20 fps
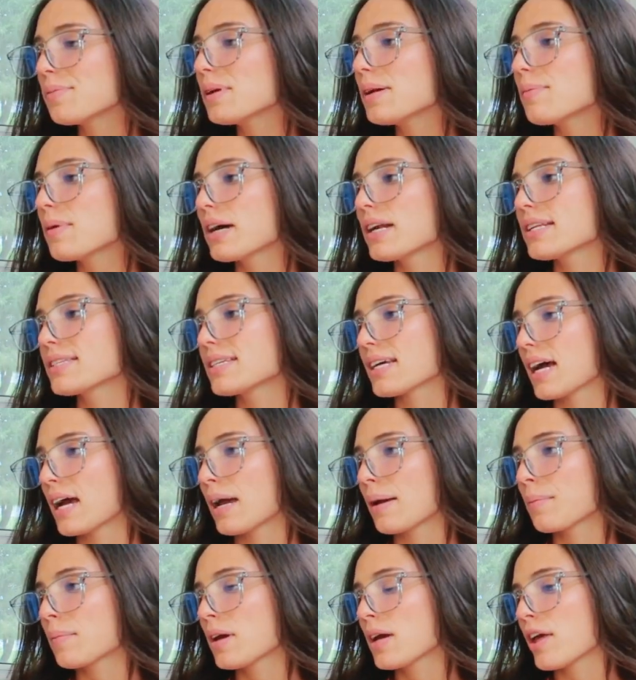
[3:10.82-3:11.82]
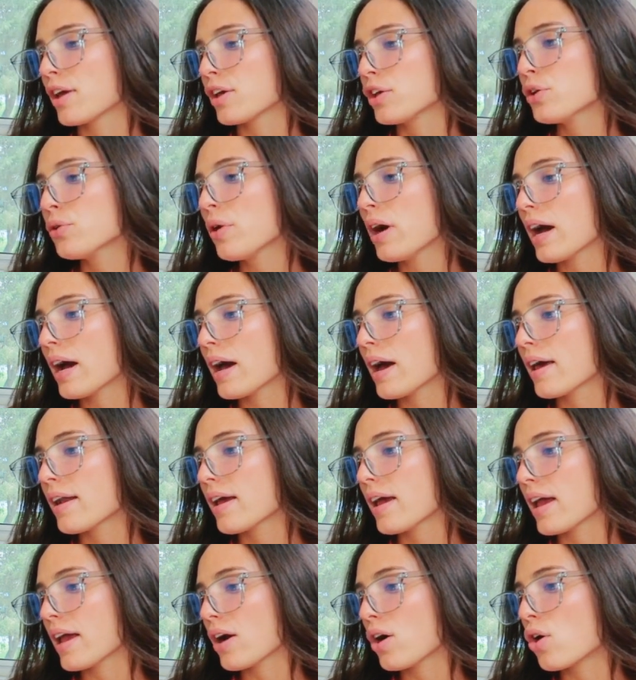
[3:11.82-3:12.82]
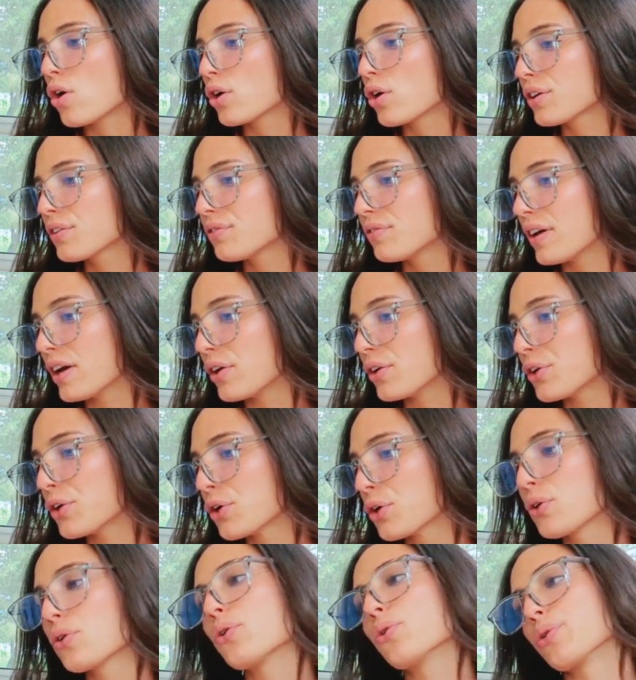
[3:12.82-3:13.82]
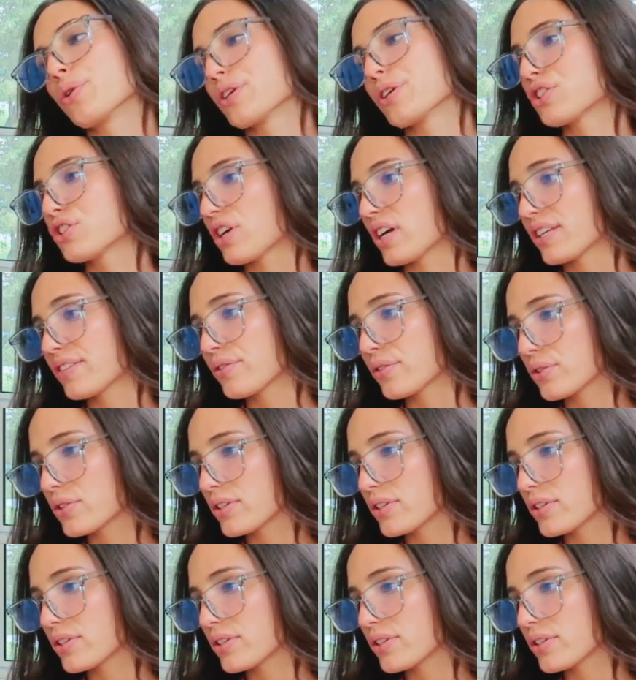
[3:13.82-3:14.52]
me about a time that you had a hard failure or a stressful